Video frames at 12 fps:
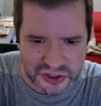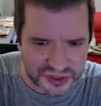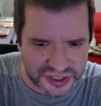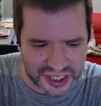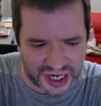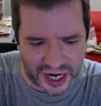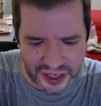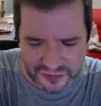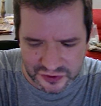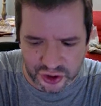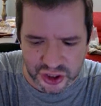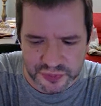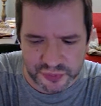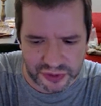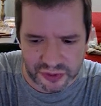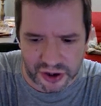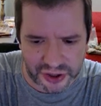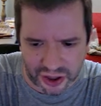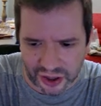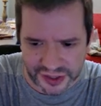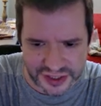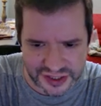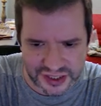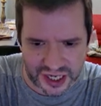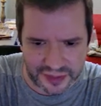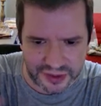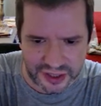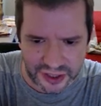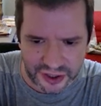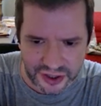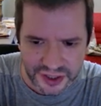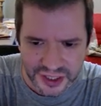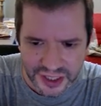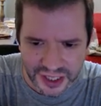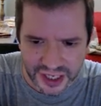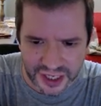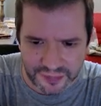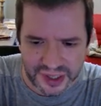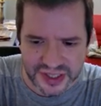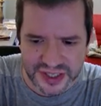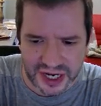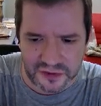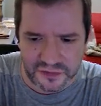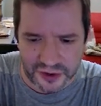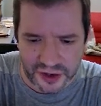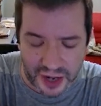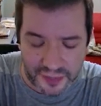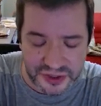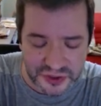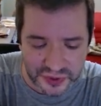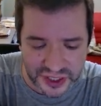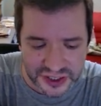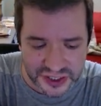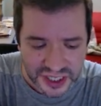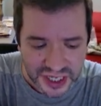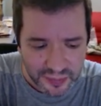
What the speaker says: which I of course promote all the time here in my channel for obvious reasons,